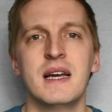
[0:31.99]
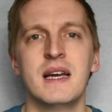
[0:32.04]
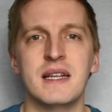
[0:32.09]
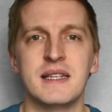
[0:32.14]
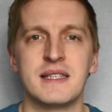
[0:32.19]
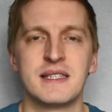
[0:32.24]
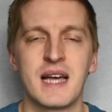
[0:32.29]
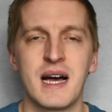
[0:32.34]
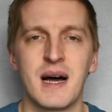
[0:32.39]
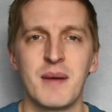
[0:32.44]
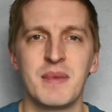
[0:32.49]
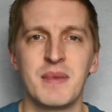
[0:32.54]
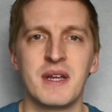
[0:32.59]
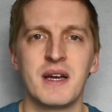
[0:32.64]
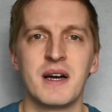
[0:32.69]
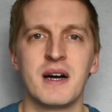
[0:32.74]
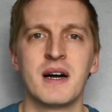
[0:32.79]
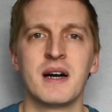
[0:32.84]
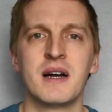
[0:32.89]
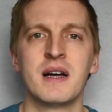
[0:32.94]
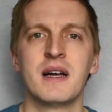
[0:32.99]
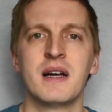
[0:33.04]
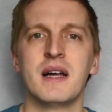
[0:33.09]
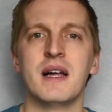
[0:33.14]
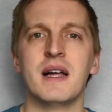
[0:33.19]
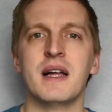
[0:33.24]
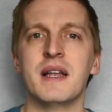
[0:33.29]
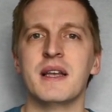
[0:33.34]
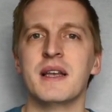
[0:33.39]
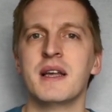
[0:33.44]
insomnia
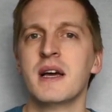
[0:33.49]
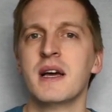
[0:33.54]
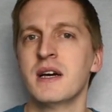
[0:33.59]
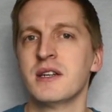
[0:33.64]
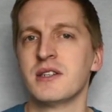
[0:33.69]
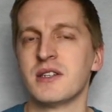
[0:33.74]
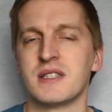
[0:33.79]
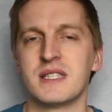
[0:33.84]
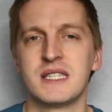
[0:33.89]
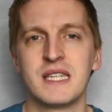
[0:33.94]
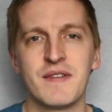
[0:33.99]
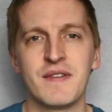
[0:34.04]
and just